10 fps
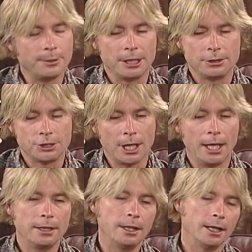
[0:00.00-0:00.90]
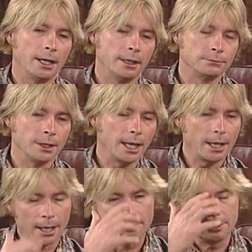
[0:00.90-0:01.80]
I mean, John, well,
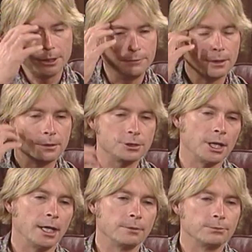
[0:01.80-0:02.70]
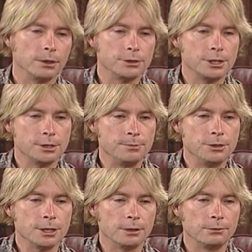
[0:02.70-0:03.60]
I believe that John approached his
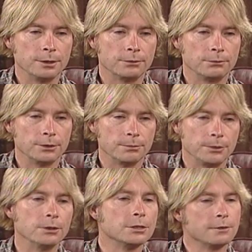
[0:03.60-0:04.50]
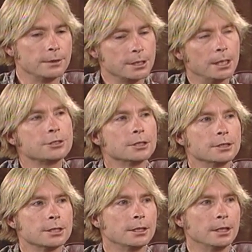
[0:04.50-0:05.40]
music with the purest of
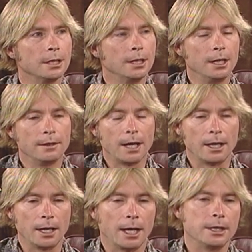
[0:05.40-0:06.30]
intentions, and I